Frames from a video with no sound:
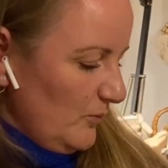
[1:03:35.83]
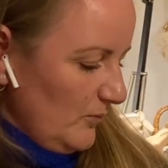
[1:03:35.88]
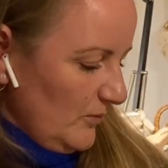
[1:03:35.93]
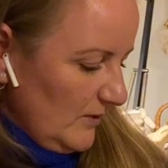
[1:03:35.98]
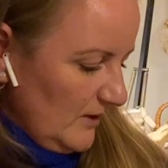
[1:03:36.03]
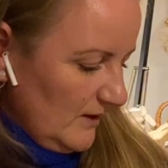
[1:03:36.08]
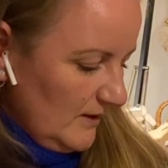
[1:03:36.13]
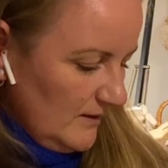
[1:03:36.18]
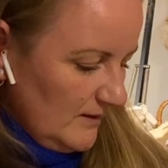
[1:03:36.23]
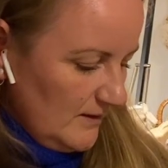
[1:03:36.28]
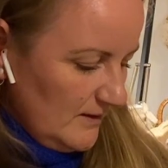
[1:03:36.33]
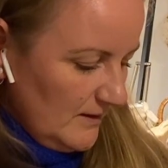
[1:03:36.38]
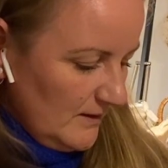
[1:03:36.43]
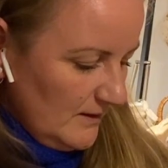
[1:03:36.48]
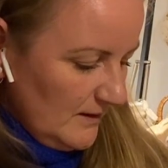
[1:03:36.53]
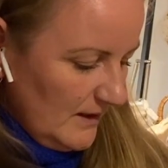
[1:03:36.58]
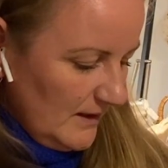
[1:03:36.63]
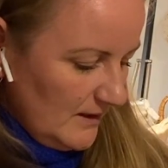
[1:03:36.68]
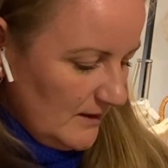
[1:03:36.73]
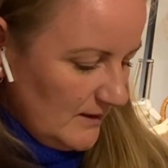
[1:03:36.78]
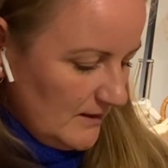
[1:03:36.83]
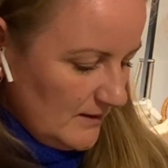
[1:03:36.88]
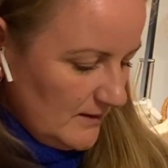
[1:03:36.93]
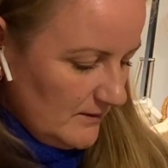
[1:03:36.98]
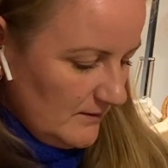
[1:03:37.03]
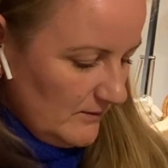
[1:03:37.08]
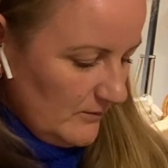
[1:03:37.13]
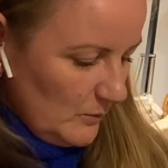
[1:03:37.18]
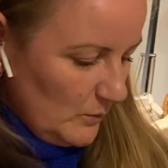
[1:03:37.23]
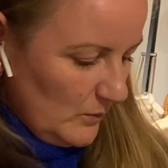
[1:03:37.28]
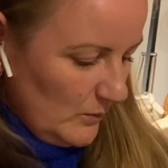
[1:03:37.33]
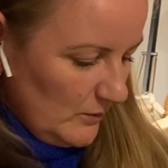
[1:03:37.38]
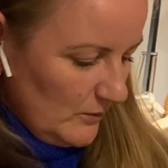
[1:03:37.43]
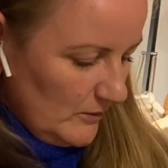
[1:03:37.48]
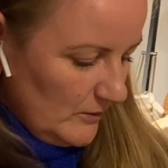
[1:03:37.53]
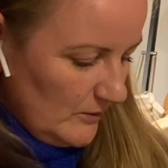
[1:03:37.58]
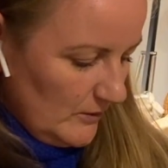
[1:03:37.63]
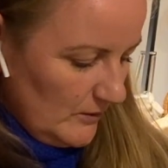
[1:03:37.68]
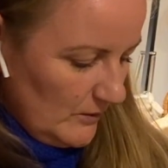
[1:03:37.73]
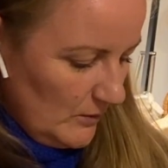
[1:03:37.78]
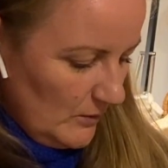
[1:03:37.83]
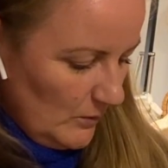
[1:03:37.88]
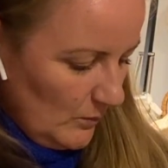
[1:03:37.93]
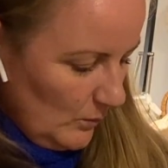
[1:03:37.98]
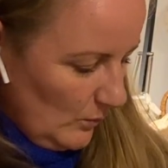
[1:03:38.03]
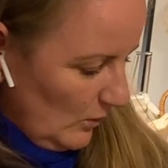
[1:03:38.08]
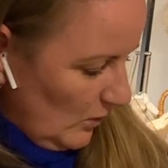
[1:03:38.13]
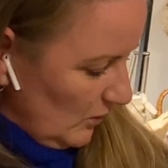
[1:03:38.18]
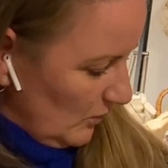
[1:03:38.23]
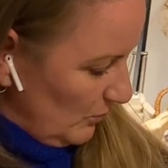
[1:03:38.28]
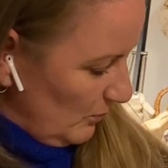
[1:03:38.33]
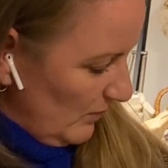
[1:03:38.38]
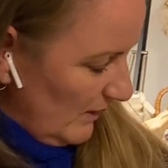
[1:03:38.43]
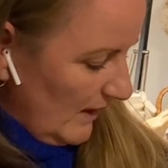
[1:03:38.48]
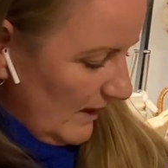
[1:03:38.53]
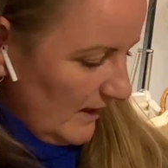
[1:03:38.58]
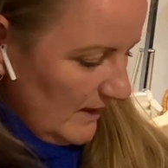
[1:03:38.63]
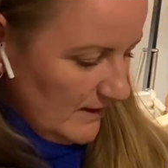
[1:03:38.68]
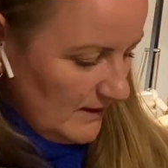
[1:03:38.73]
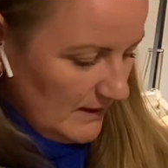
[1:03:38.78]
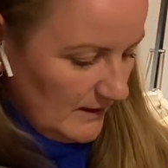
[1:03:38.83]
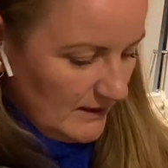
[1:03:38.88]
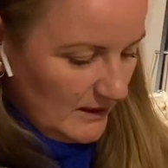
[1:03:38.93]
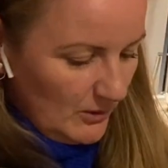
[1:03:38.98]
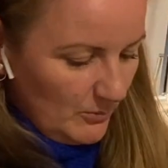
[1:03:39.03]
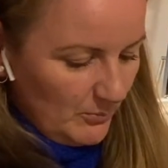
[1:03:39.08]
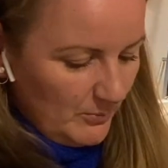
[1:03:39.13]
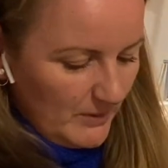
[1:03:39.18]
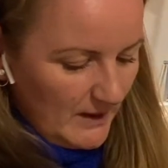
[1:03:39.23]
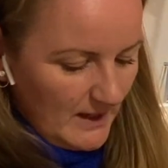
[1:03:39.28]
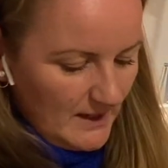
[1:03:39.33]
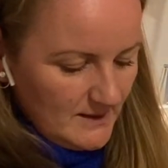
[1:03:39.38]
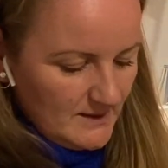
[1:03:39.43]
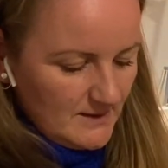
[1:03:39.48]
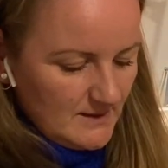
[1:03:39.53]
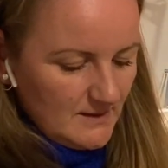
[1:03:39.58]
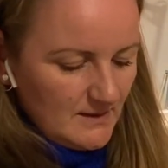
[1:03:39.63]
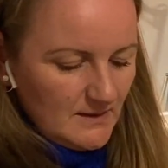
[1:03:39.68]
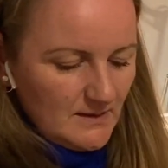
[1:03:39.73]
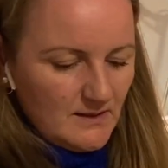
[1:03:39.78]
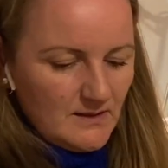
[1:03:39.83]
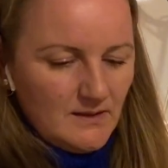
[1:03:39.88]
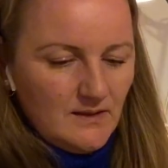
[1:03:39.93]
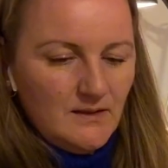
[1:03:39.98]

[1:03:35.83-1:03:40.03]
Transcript: And then I walked by a little basket,